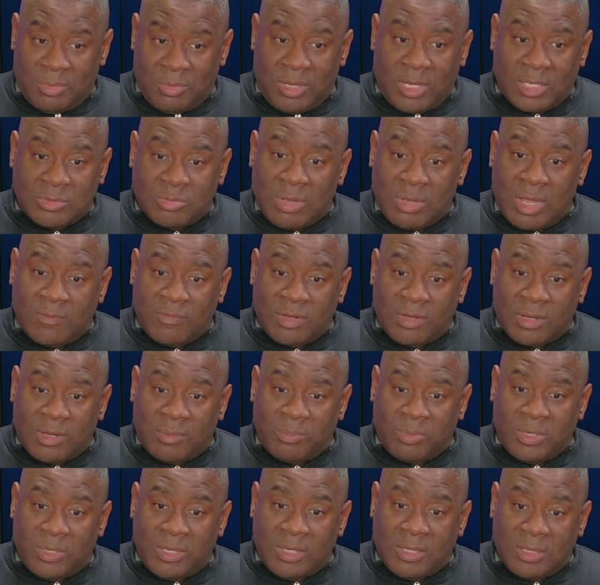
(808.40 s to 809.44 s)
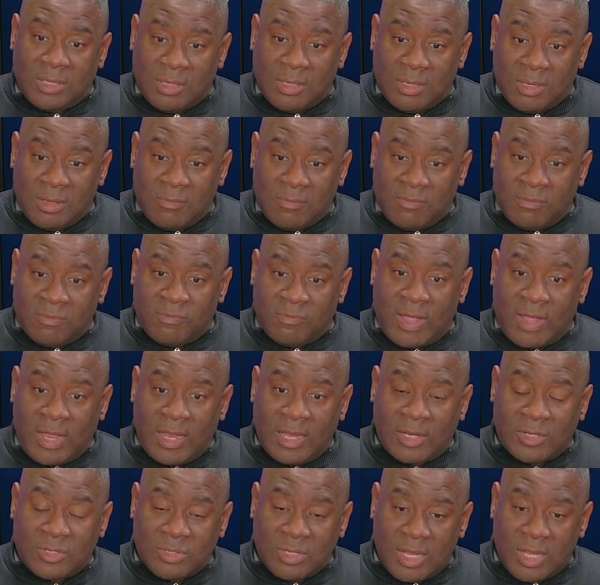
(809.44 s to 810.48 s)
because we have to complete the
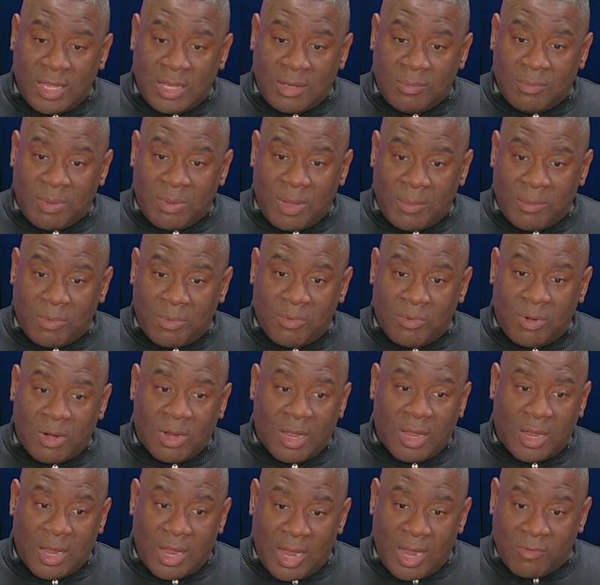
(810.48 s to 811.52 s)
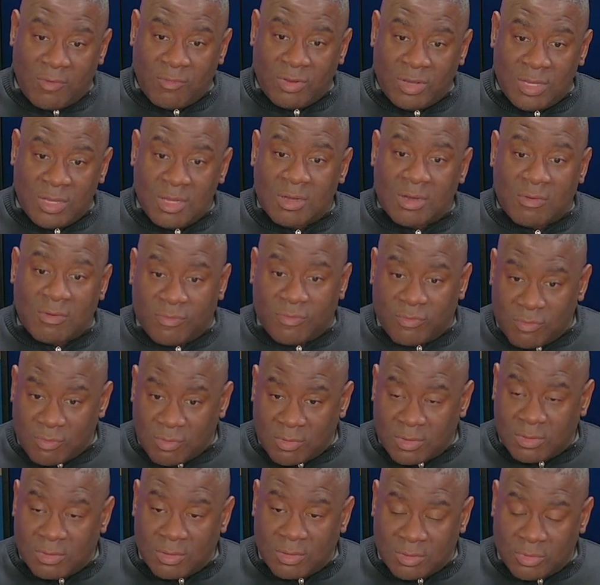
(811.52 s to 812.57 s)
financial aid paperwork every year
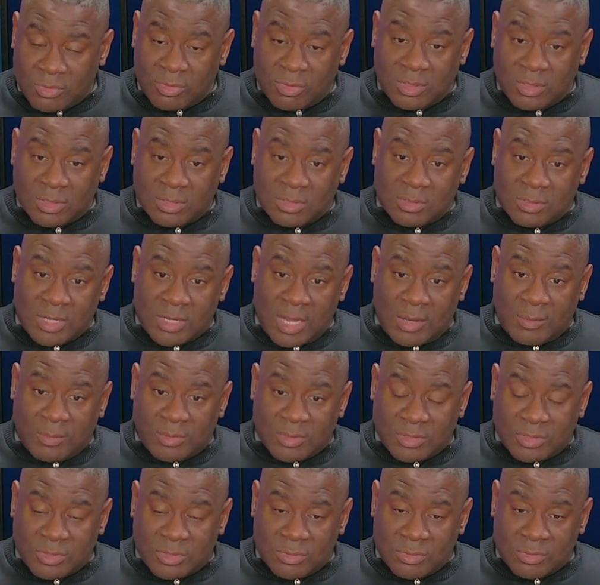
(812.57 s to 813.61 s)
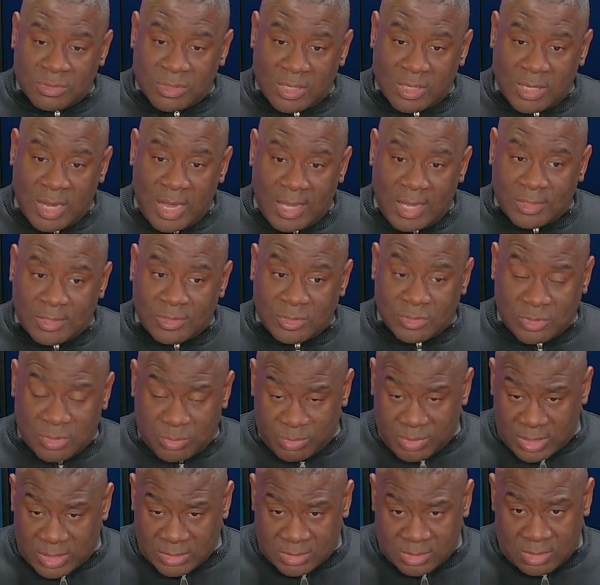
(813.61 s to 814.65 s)
during the time that the student's in college,
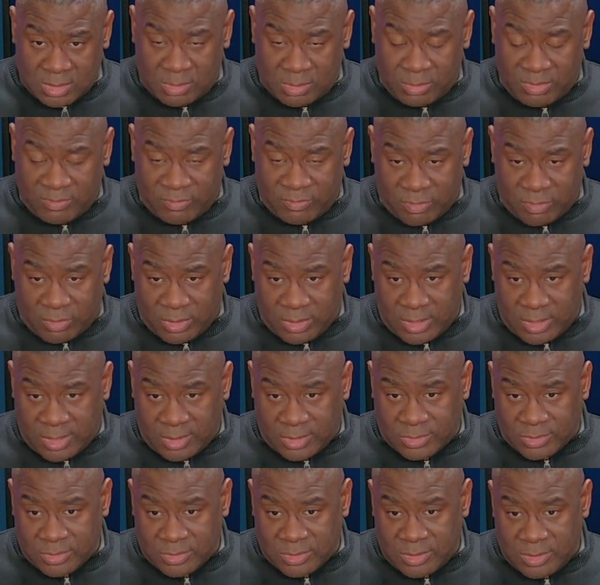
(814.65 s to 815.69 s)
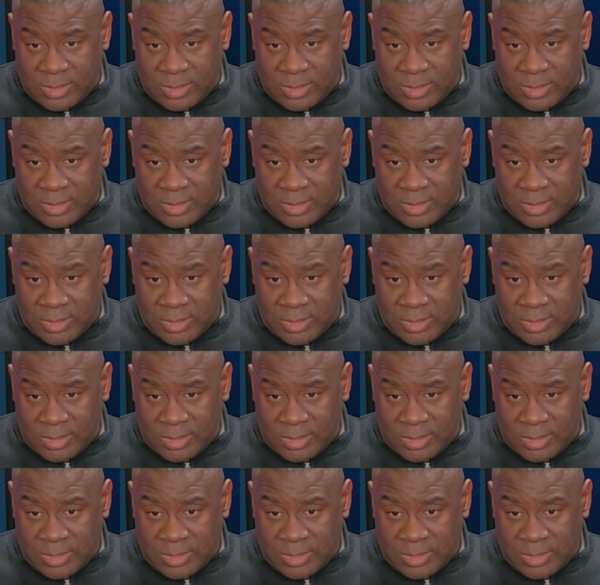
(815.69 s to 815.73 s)
assuming that's going to be 4 years.